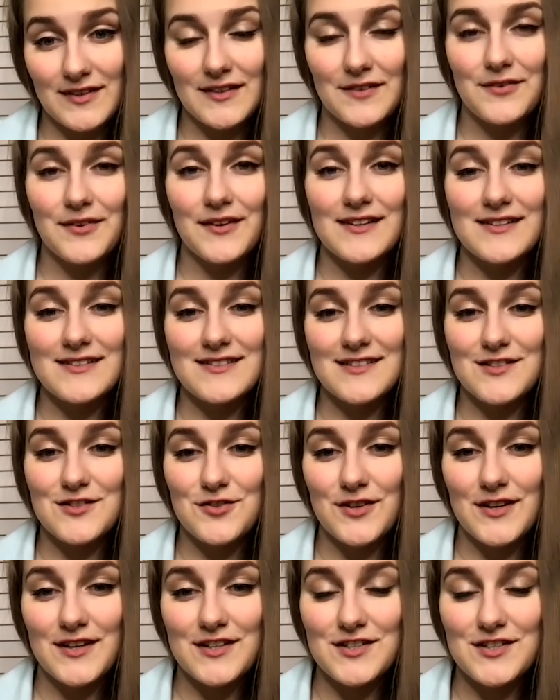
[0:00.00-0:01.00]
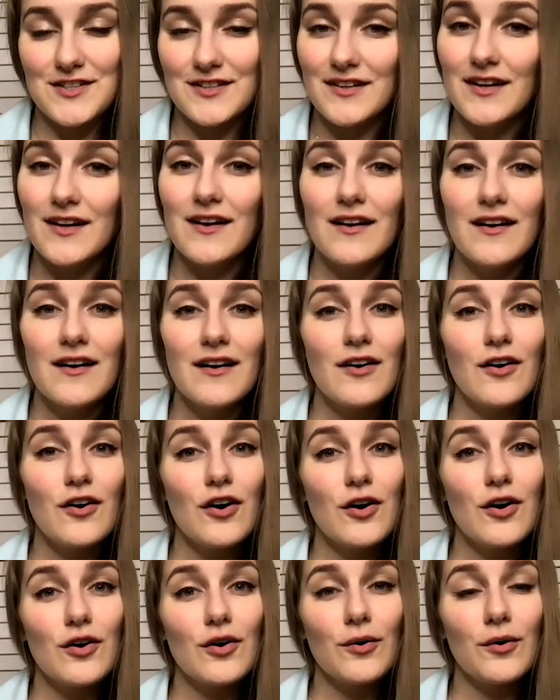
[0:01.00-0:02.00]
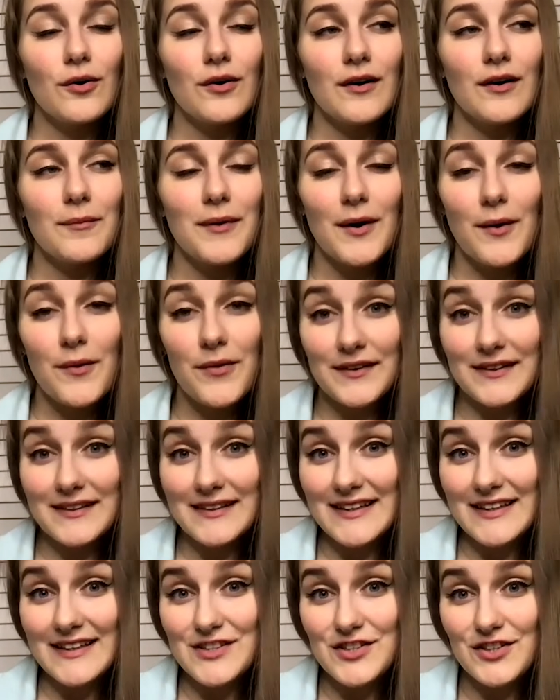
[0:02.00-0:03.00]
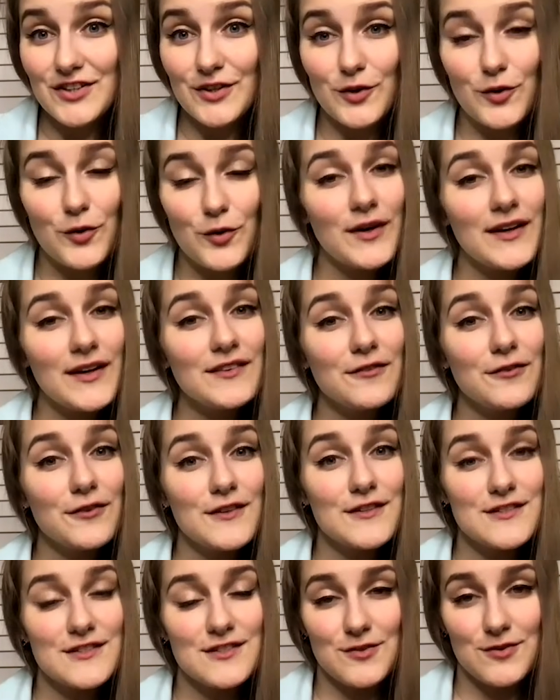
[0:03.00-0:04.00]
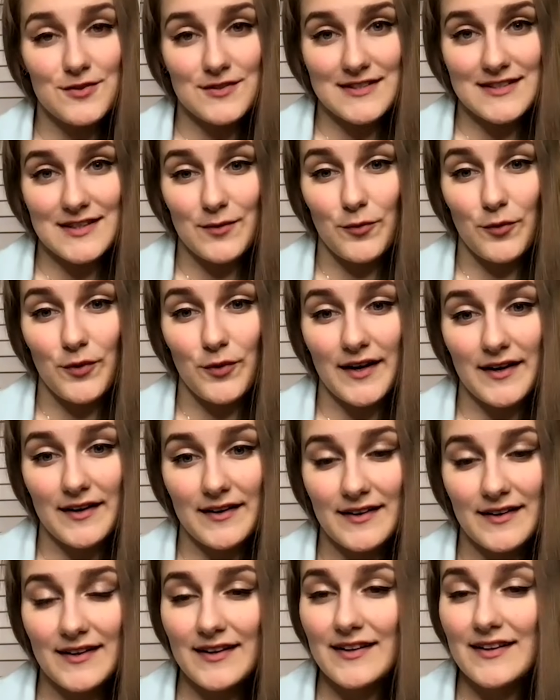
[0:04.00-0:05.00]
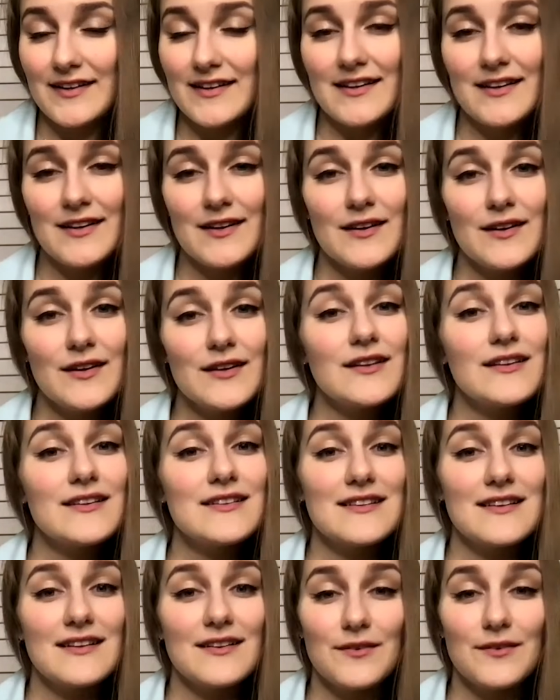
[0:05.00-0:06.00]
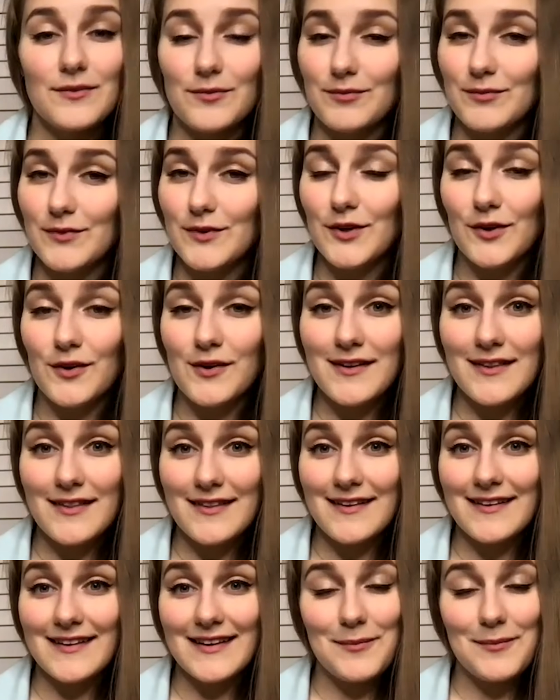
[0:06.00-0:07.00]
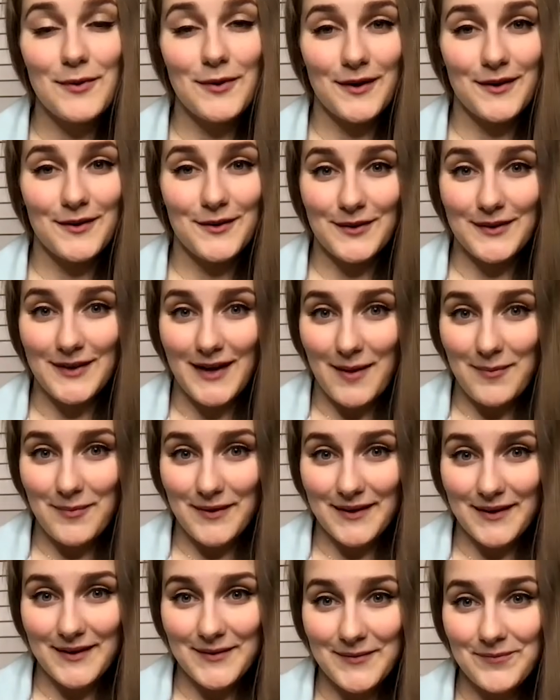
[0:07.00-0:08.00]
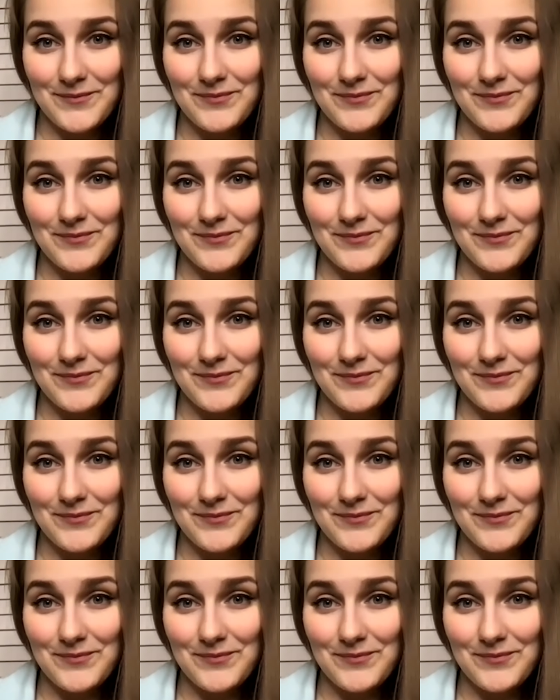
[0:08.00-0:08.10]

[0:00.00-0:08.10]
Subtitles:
a difficult situation, or about the teacher who influenced you in some way. Don't think about a new topic.